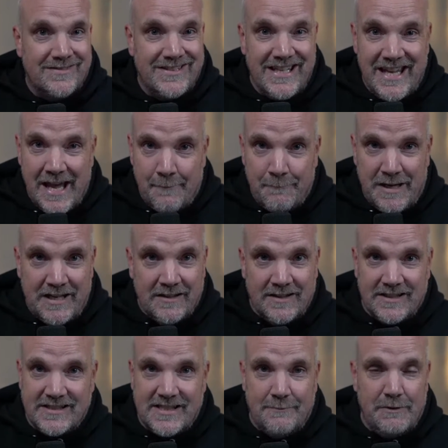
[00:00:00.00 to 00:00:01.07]
DM me,
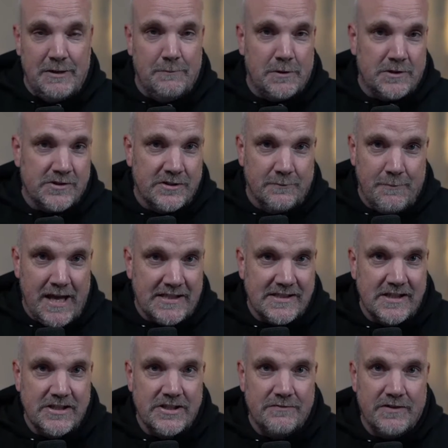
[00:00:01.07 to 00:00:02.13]
send me a personal
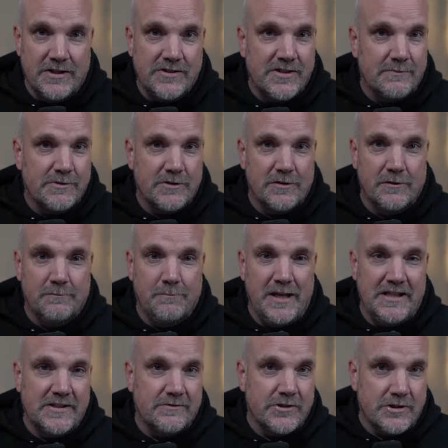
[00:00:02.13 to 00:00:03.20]
message if there's some sort of
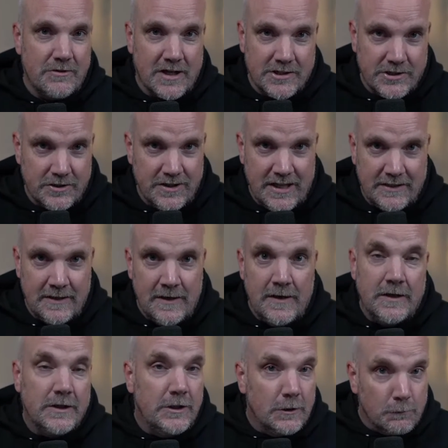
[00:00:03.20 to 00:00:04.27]
piece of structure that
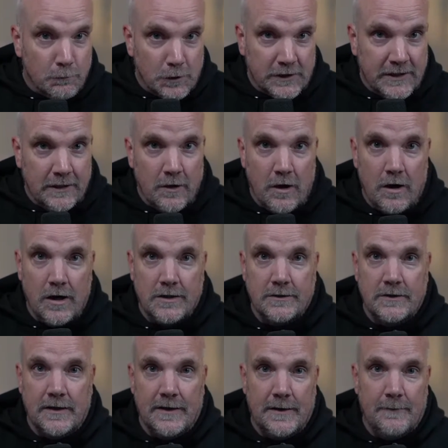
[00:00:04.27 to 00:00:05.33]
you're working
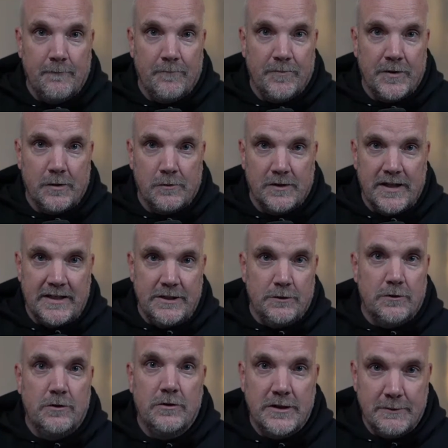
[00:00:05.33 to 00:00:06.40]
on or that you
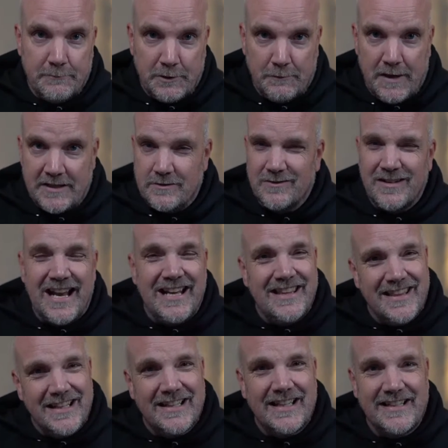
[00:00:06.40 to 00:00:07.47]
could implement or
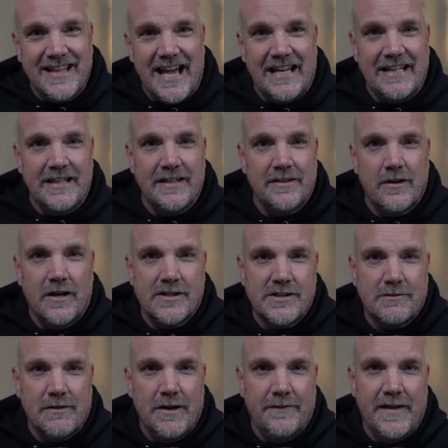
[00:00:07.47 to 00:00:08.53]
anything like that. Any
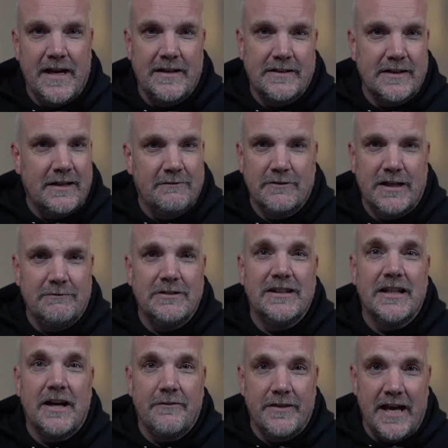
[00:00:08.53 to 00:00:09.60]
thoughts around that? I would
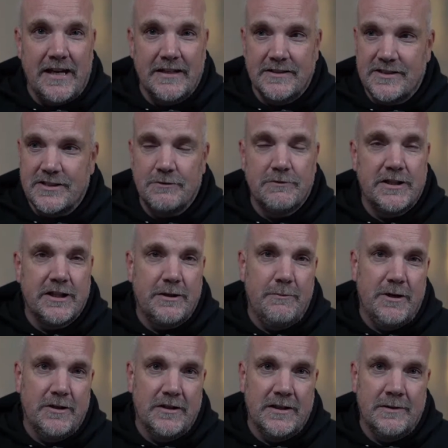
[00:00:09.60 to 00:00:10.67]
love that, and so would the
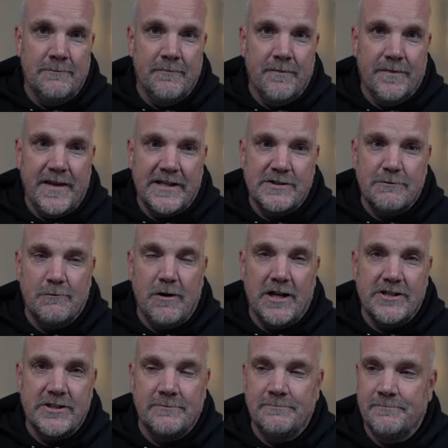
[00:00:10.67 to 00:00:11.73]
community. Thanks for
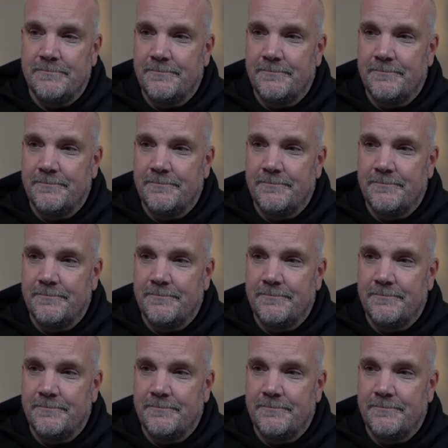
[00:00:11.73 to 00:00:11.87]
watching.